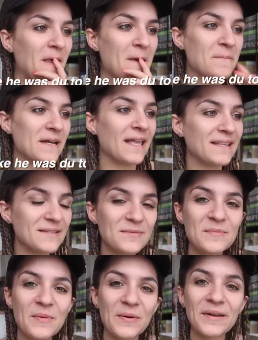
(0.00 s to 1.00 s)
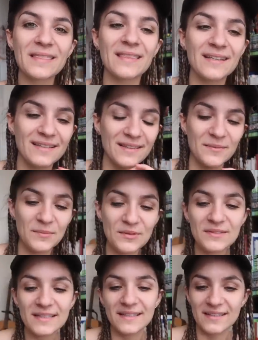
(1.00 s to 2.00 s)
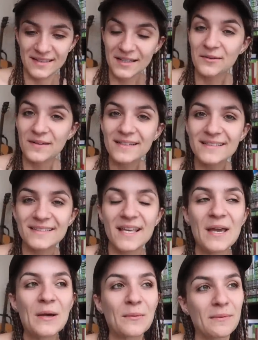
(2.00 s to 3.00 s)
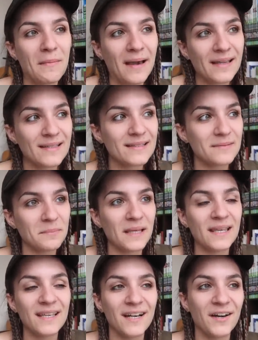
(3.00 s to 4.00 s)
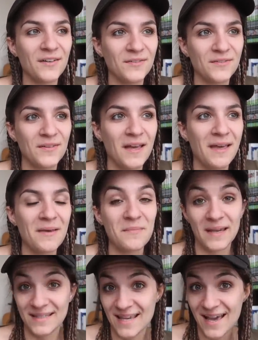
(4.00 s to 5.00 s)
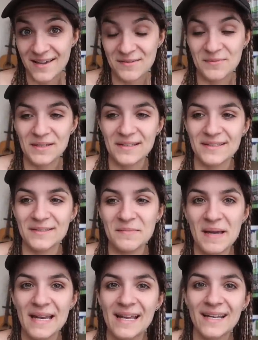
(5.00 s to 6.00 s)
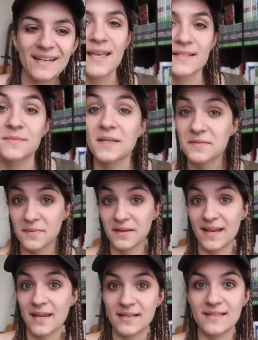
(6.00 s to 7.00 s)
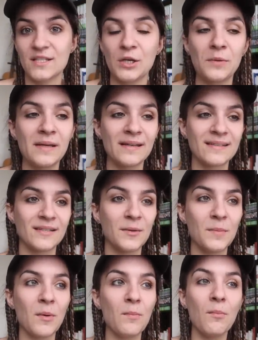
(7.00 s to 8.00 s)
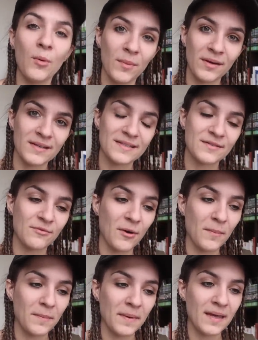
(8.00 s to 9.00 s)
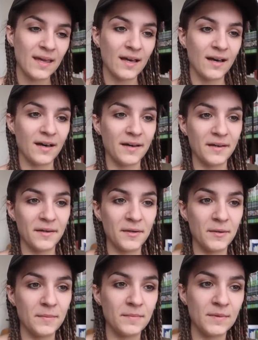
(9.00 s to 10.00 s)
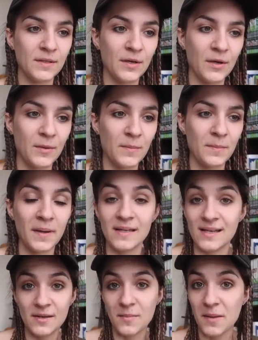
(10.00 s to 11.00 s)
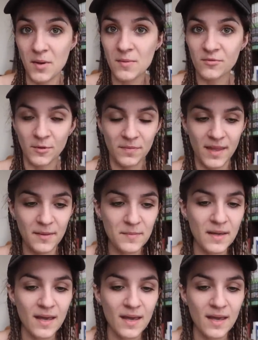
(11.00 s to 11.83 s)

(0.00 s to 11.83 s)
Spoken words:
But at some point, the music, the lyrics remind me of my dad, because my dad, sometimes my dad is sharing some moments from my dad and my mom, from them